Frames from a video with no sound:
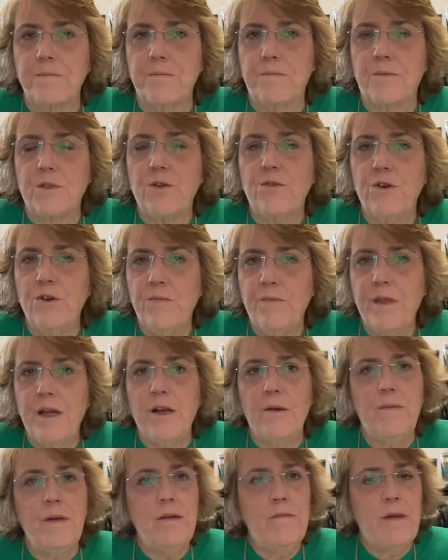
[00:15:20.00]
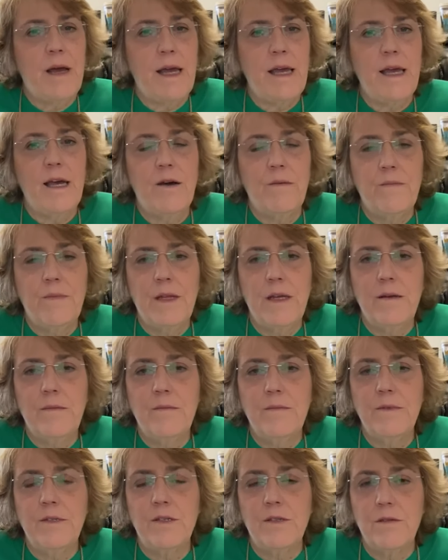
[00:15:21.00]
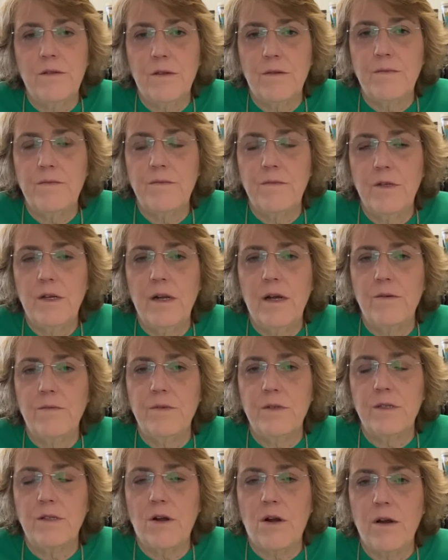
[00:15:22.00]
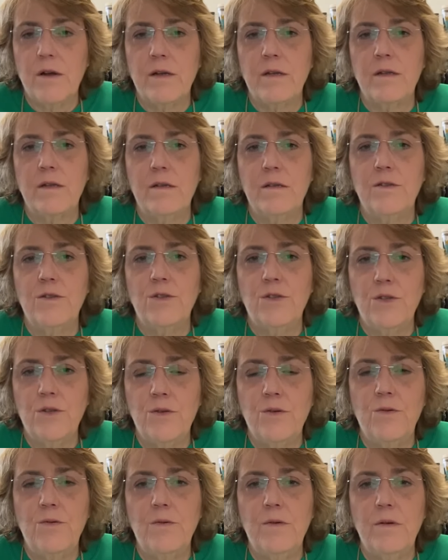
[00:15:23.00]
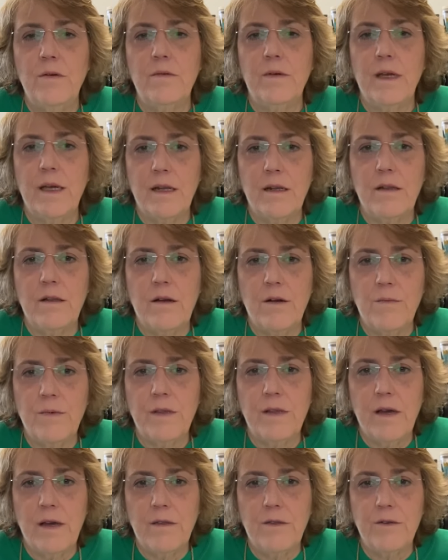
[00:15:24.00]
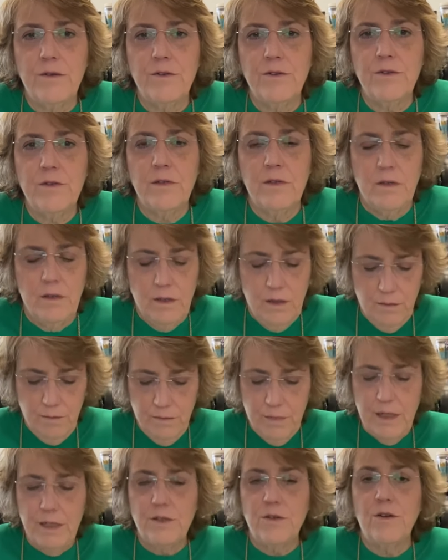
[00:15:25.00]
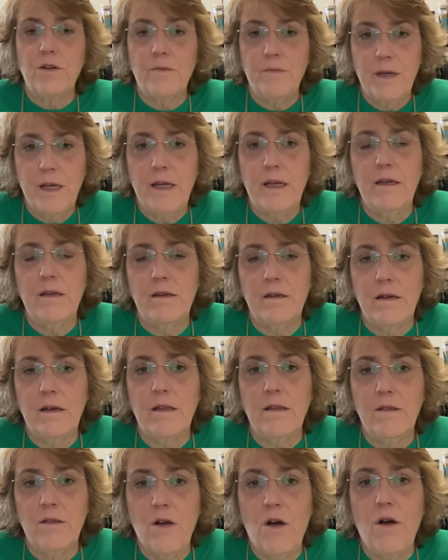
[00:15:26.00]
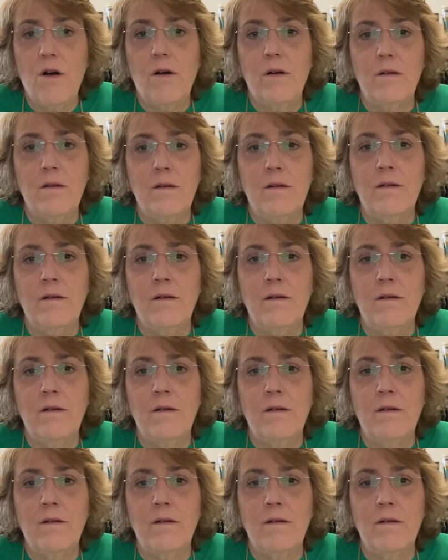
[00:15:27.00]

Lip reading: Group therapy may help them, start to get along with others, but it's going to be long.